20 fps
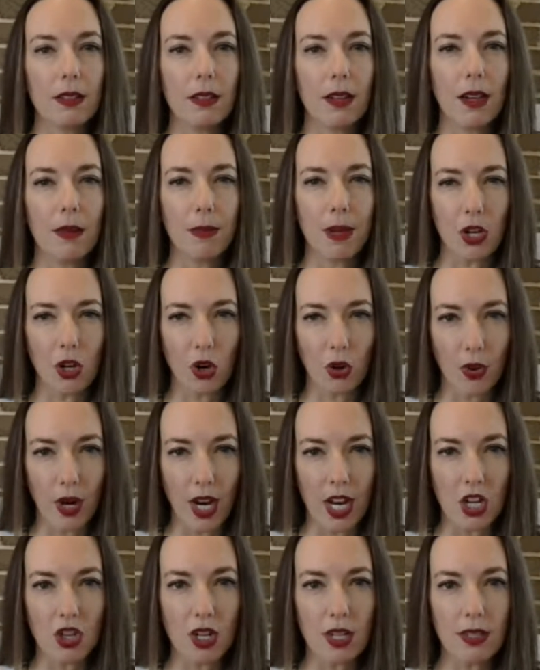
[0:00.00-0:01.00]
and be
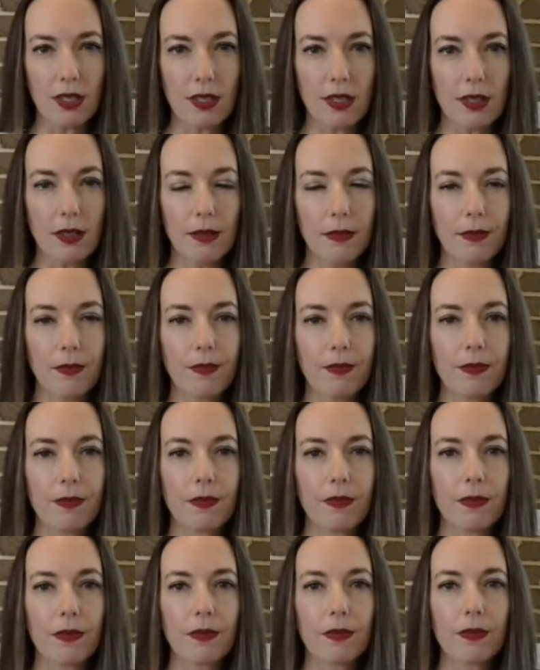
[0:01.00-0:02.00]
courageous
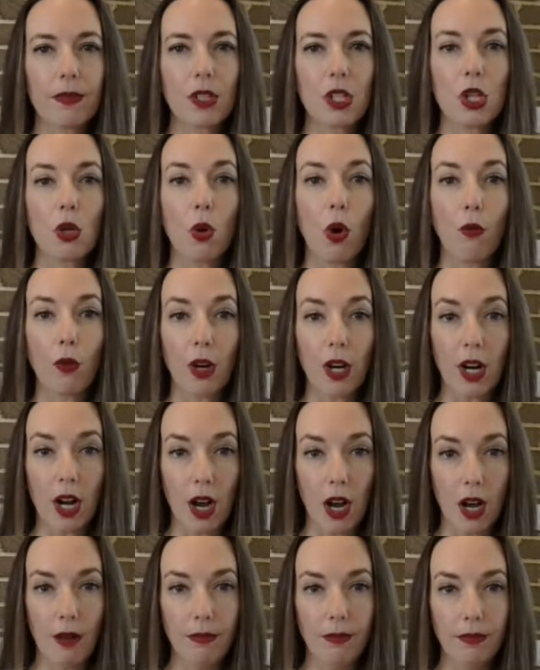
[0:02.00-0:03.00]
to
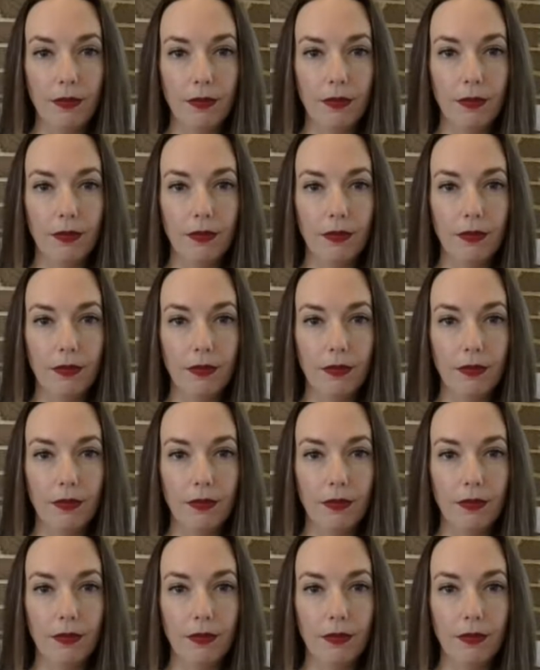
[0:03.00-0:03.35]
overcome